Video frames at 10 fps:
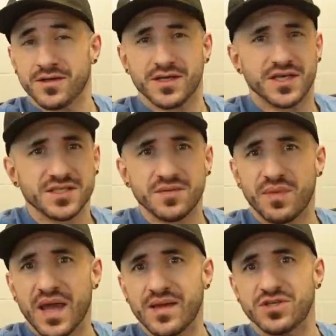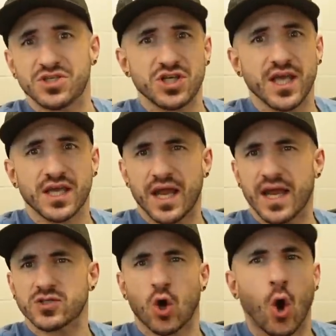kissing babies, shaking
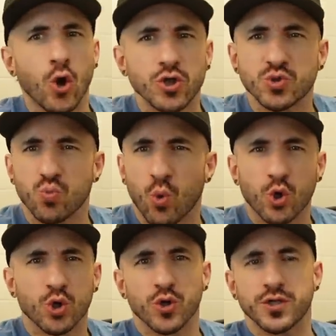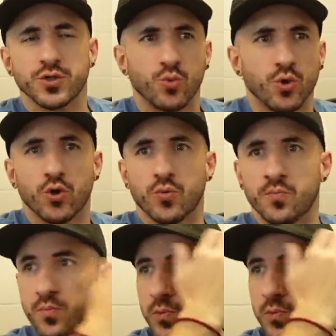hands, hardest worker in the room,